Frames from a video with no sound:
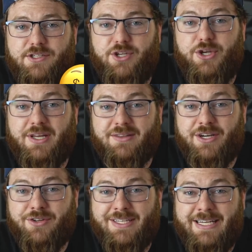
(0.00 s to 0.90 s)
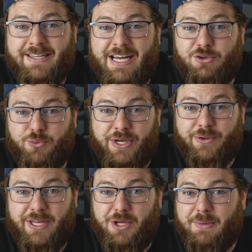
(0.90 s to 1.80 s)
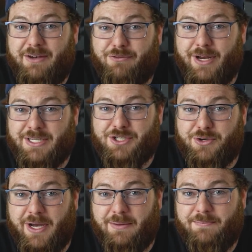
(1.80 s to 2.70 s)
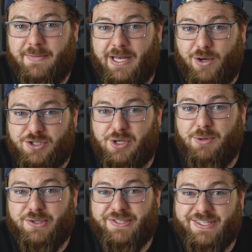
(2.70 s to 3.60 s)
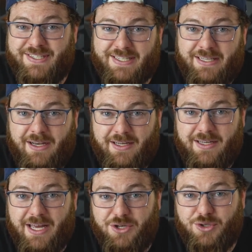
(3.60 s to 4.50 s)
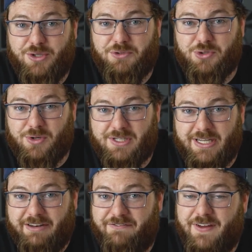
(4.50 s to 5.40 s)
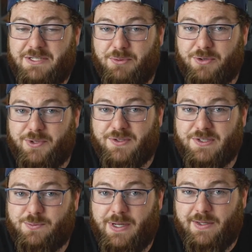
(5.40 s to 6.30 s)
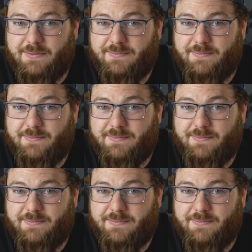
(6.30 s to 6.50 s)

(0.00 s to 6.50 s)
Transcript: So you can literally take that reel that you made for Instagram and also post it to TikTok and YouTube Shorts and Facebook Reels as well.